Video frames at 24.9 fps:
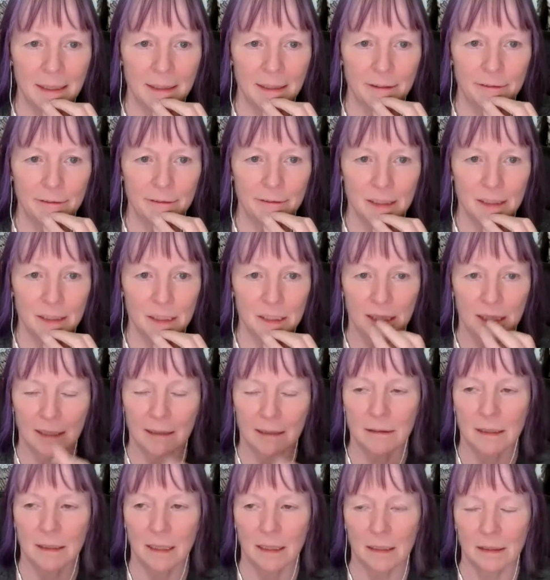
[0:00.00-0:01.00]
a
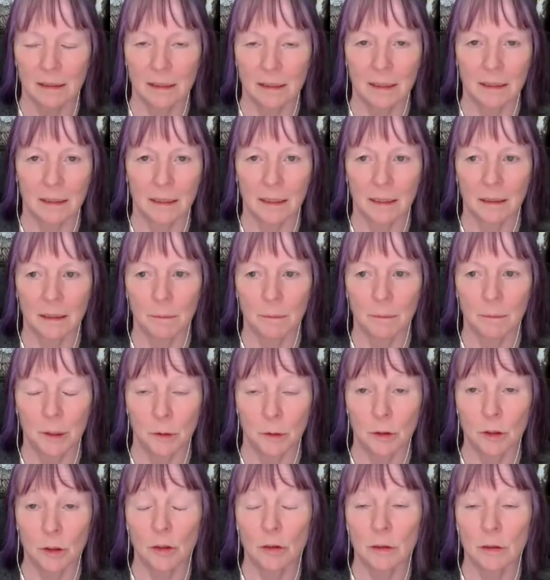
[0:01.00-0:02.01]
fertile garden under the
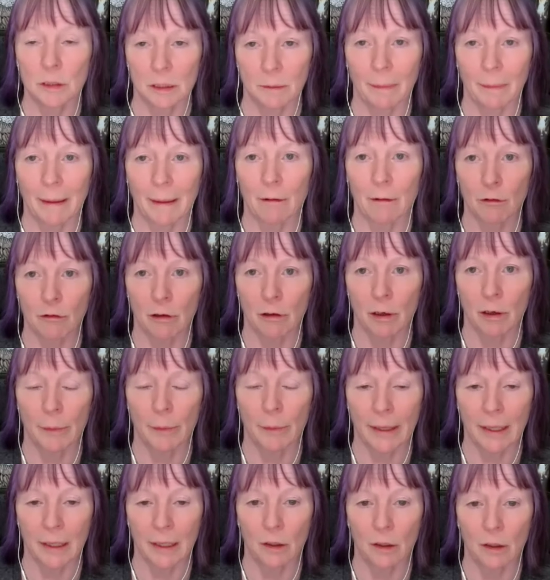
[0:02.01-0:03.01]
moon talks about
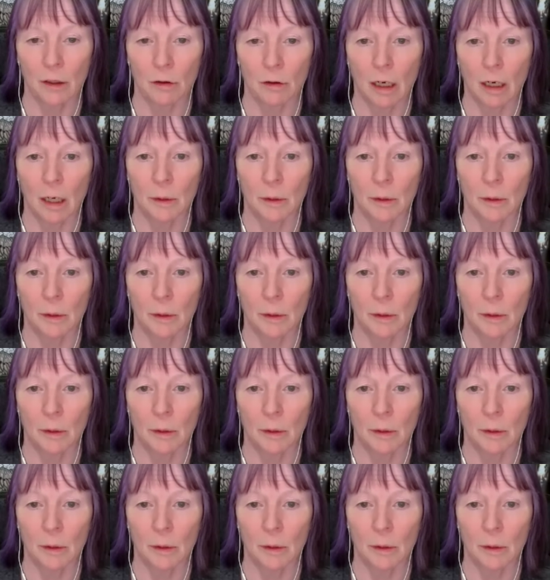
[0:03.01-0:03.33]
growing your